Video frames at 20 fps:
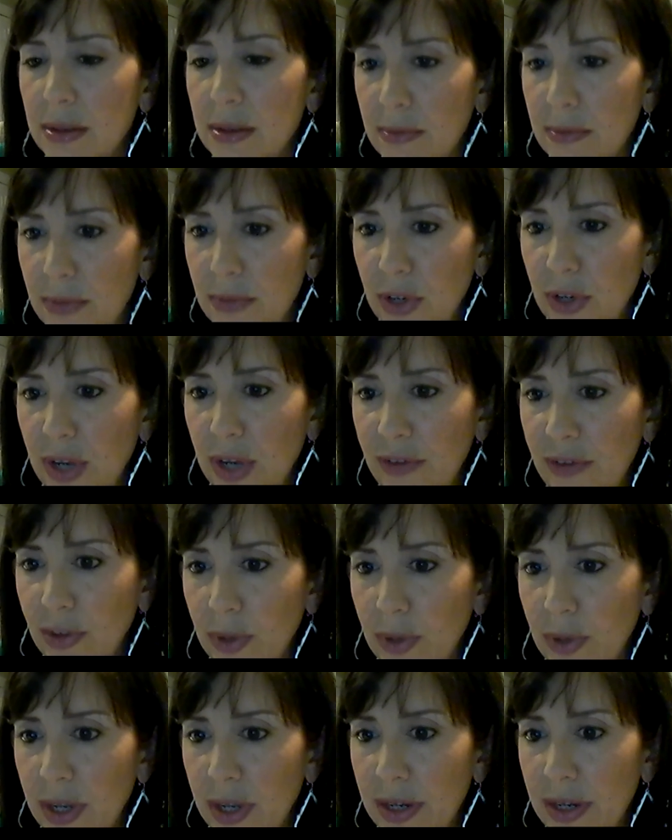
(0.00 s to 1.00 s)
Mute
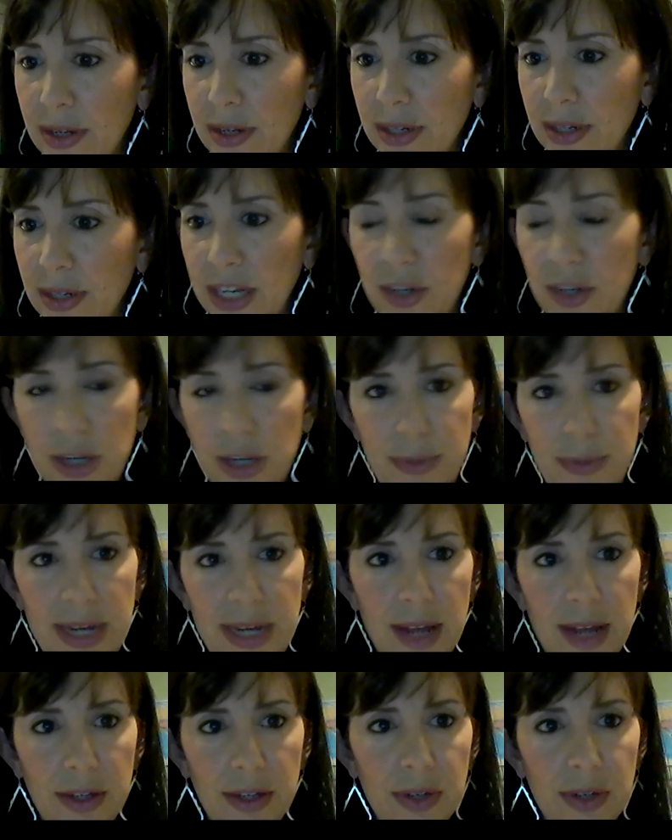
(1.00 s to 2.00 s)
everyone. Can you hear me
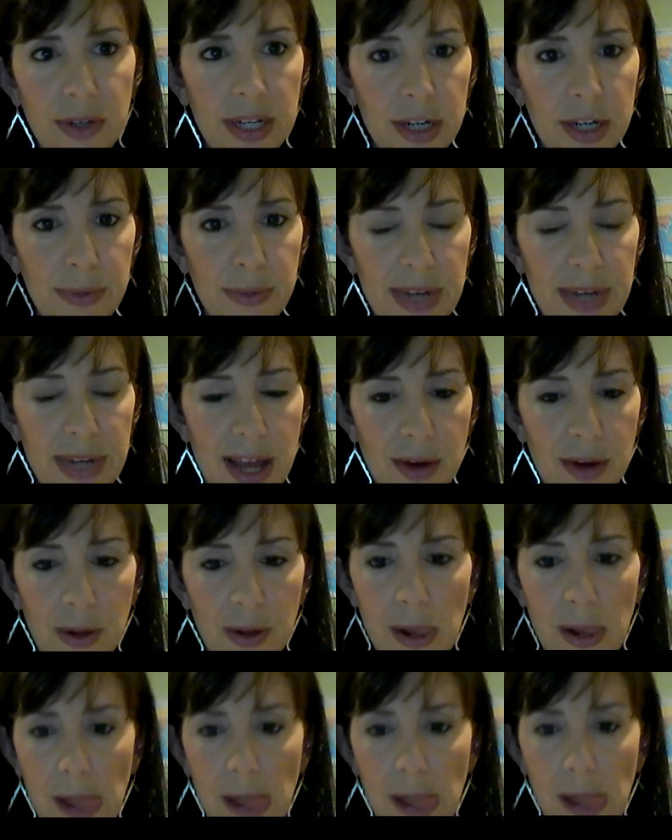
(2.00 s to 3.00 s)
now? You can hear me now.
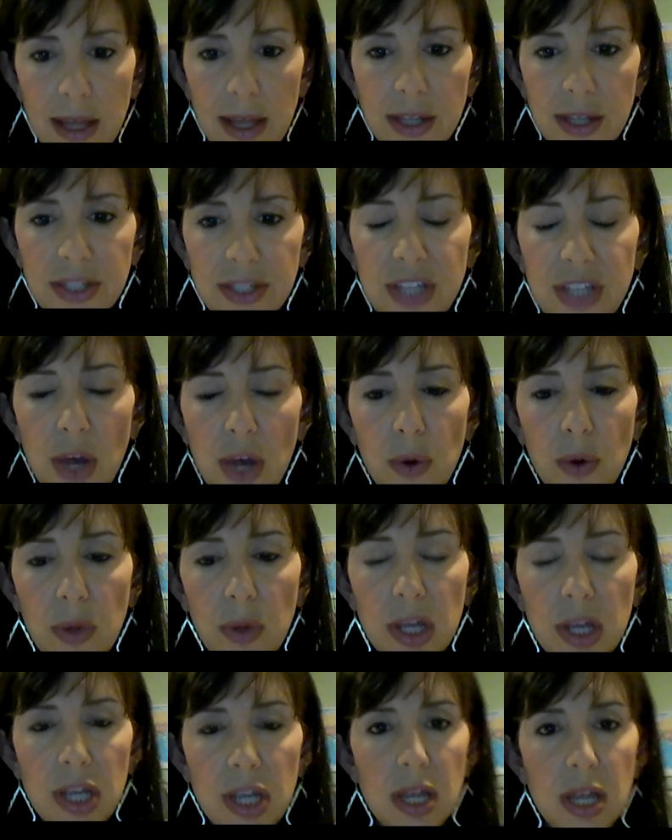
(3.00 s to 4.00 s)
So
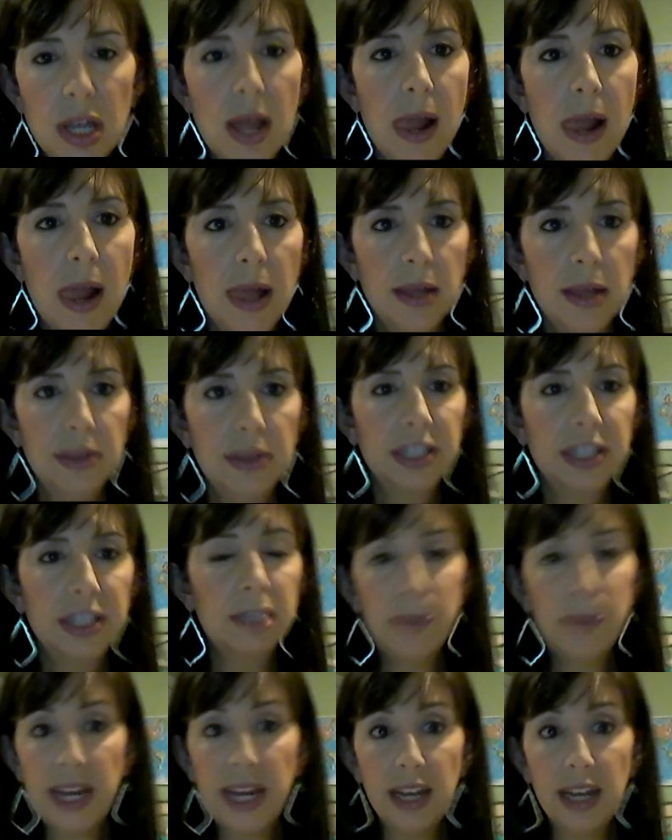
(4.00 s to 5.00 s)
the
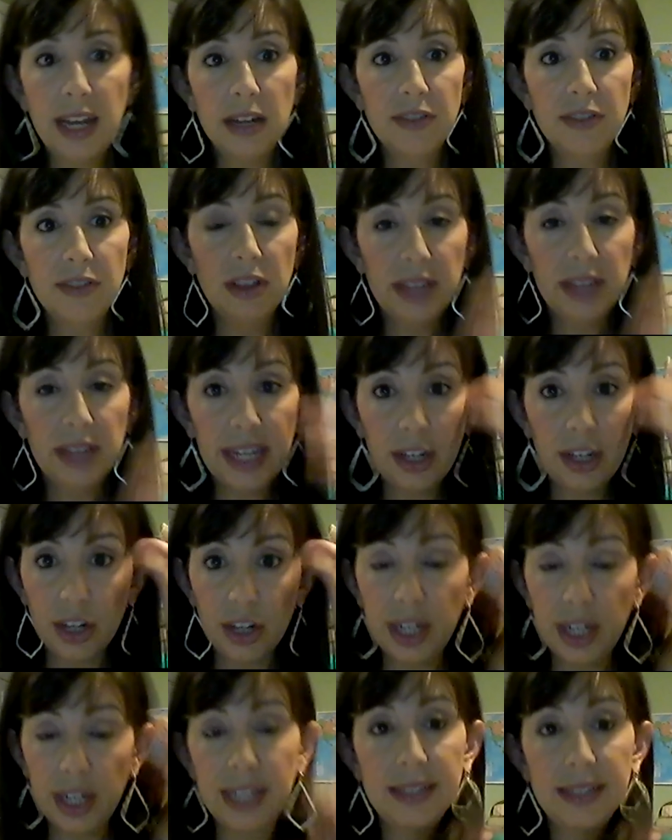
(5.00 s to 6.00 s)
speed of the leader
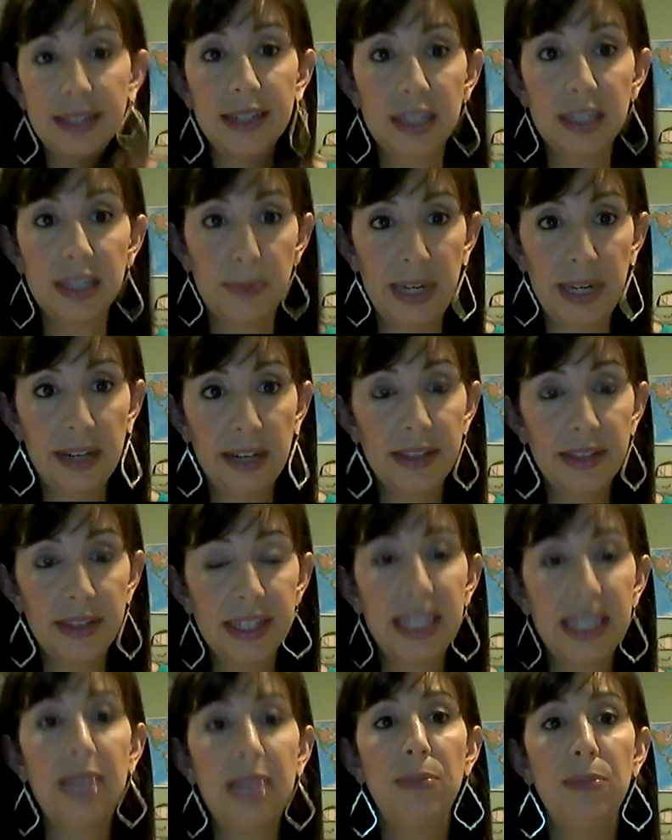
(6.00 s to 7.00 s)
is the speed of the
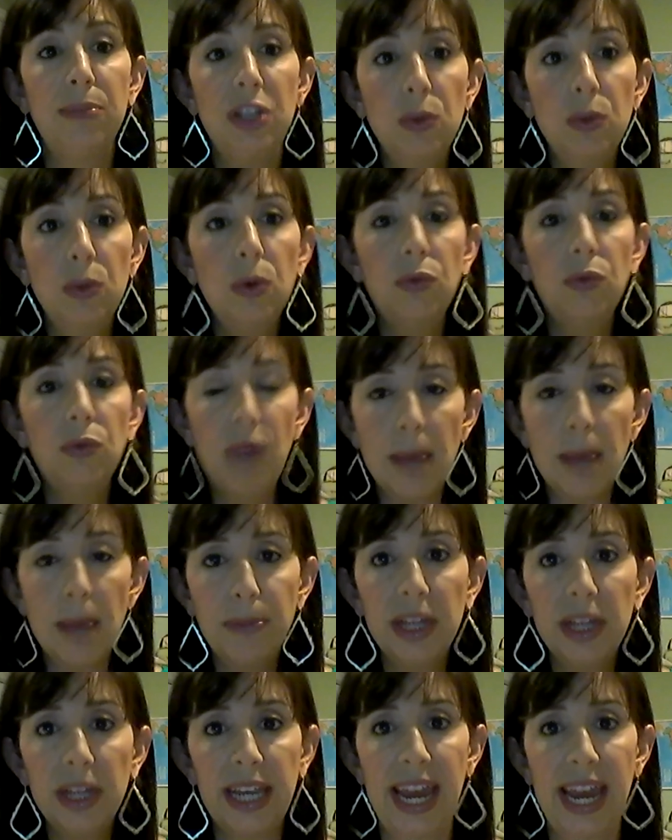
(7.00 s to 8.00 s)
team. You will
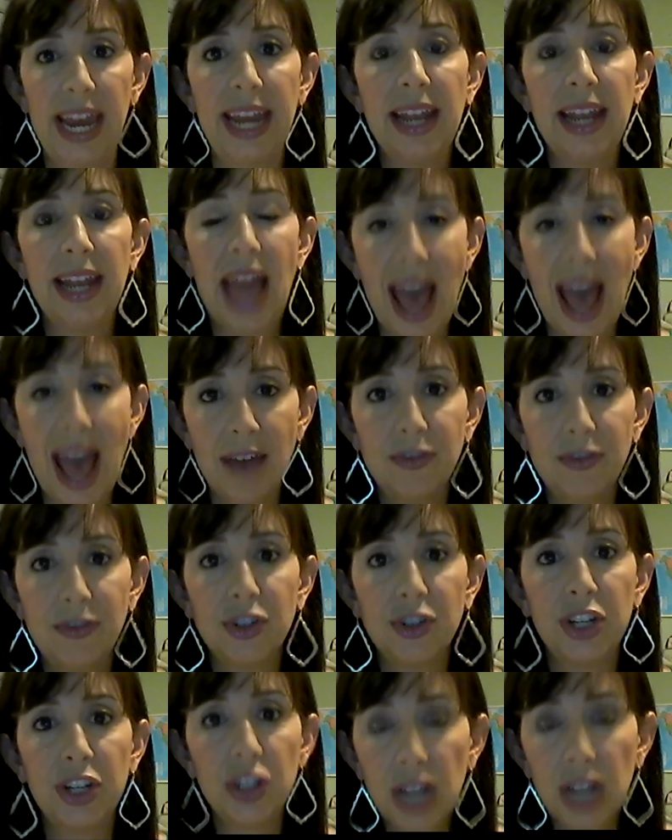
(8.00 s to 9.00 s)
replicate after
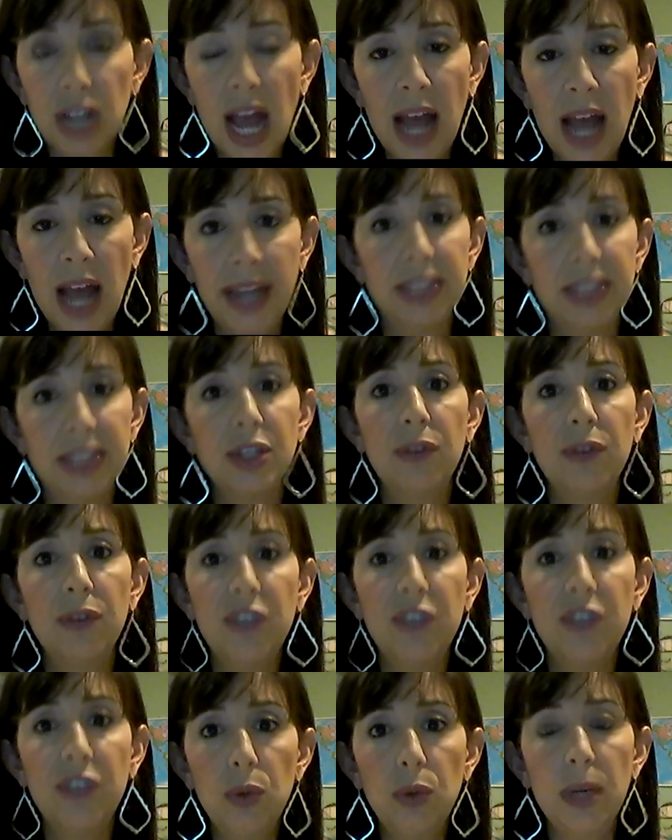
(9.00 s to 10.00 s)
your kind. So if
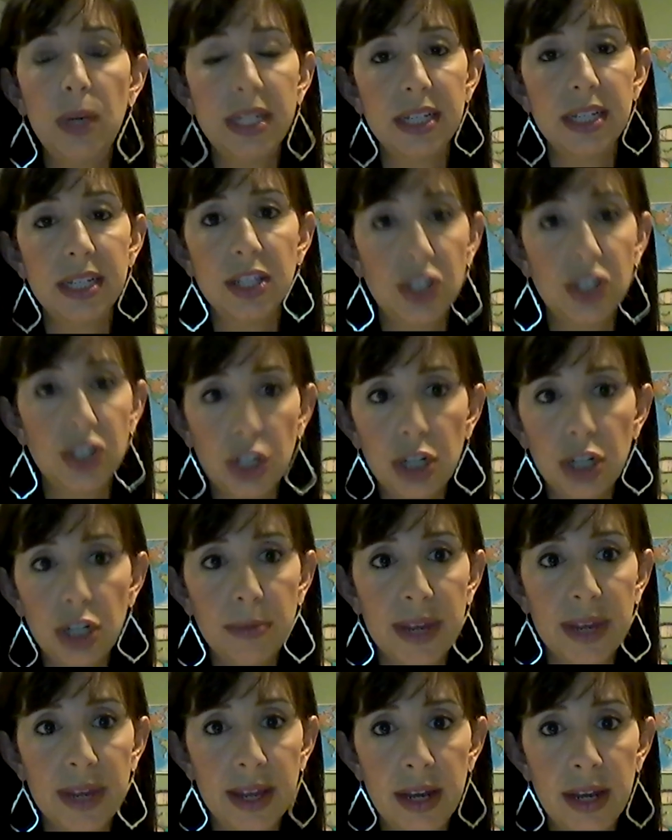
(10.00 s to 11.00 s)
you want to
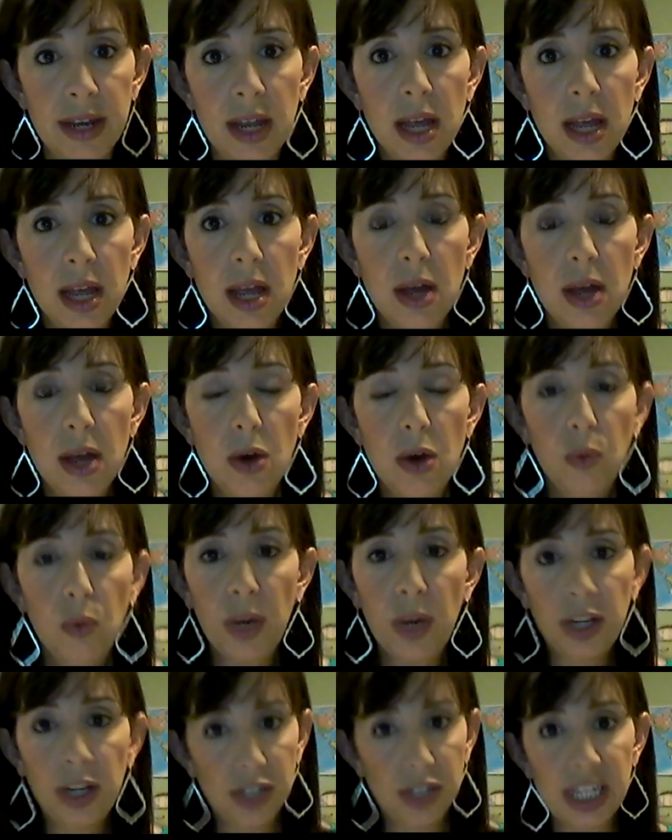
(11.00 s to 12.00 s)
determine what
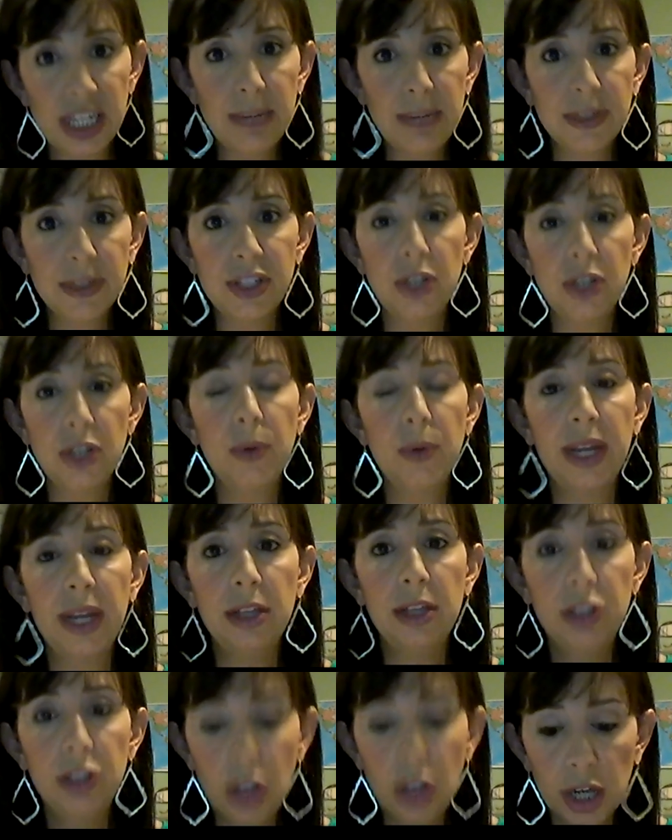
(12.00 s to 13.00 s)
your team is
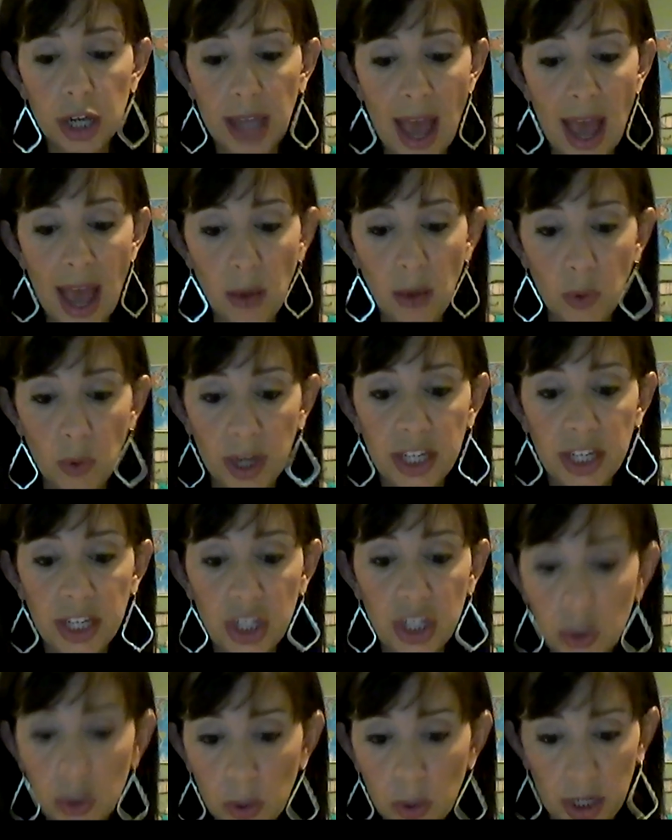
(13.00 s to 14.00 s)
doing, look at what
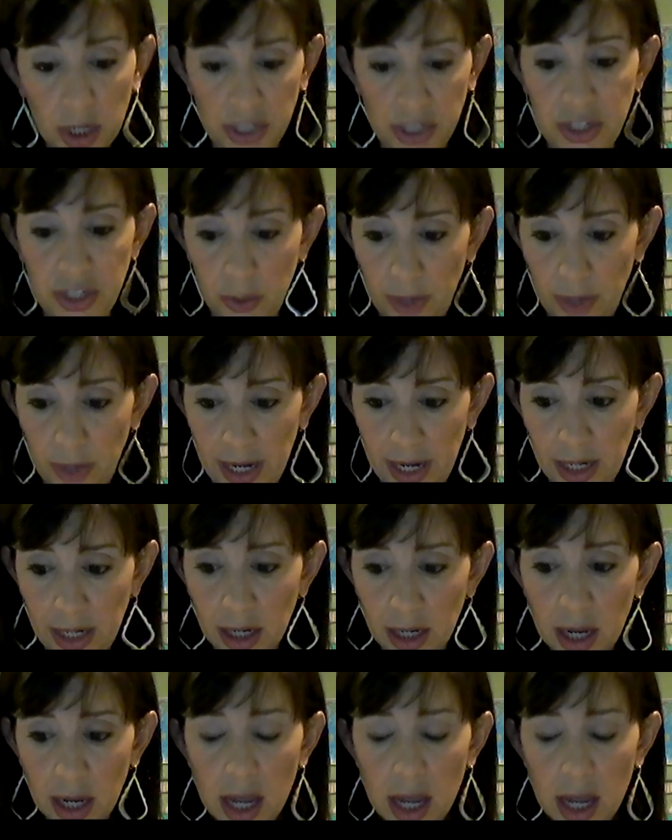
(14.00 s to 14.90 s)
you are doing.